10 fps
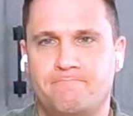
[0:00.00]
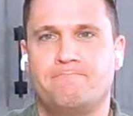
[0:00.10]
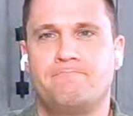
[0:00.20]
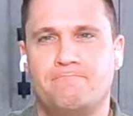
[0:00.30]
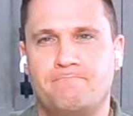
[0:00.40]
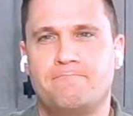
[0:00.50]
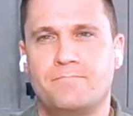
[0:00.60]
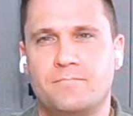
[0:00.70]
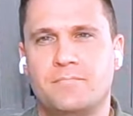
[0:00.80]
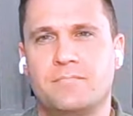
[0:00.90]

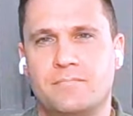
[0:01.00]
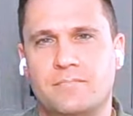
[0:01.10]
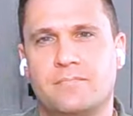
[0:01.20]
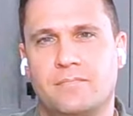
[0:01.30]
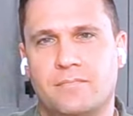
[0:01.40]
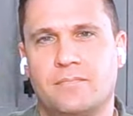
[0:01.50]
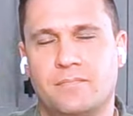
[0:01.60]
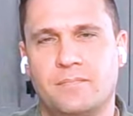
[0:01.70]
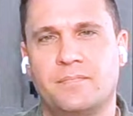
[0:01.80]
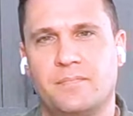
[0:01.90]

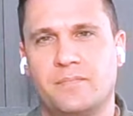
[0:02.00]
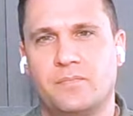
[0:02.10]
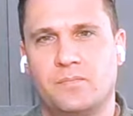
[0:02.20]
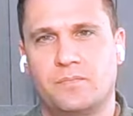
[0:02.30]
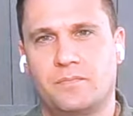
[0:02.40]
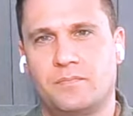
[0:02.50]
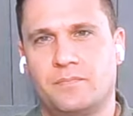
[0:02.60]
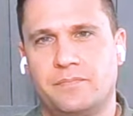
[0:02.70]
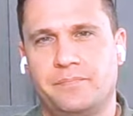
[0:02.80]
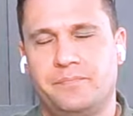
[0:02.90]
(silent)